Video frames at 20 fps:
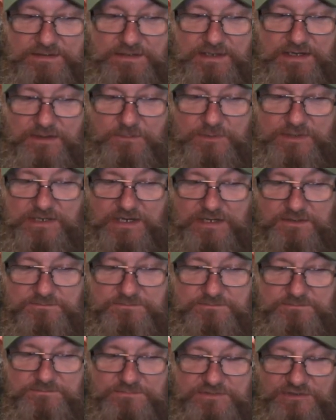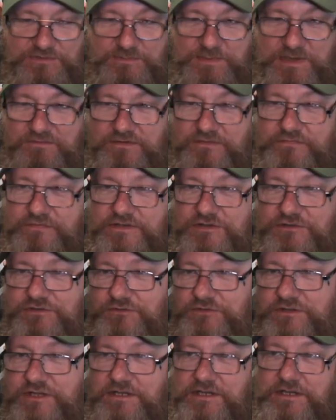There we go. There's a bit of a finish
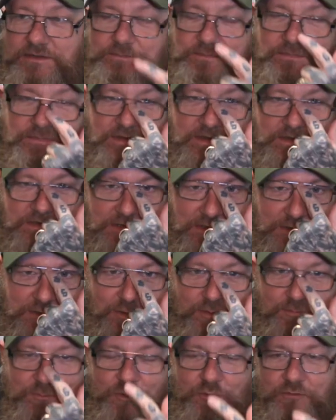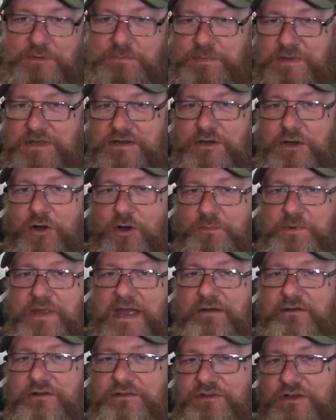on there now. A lot more of the bitter hop
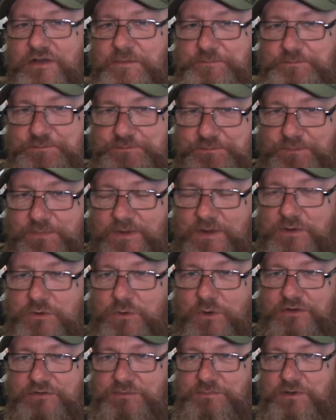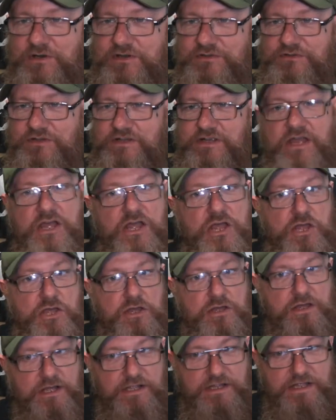character. Quite spicy.
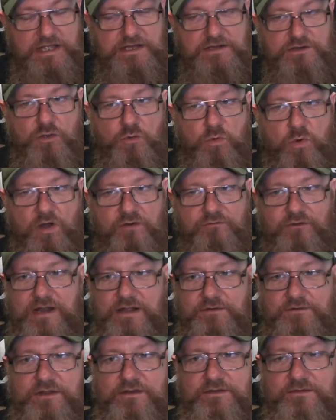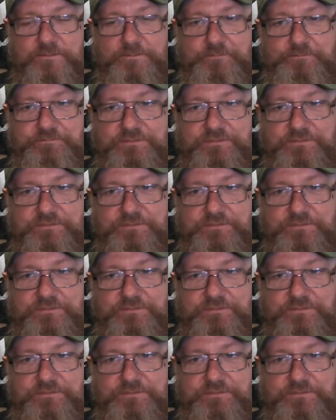Again, quite rounded.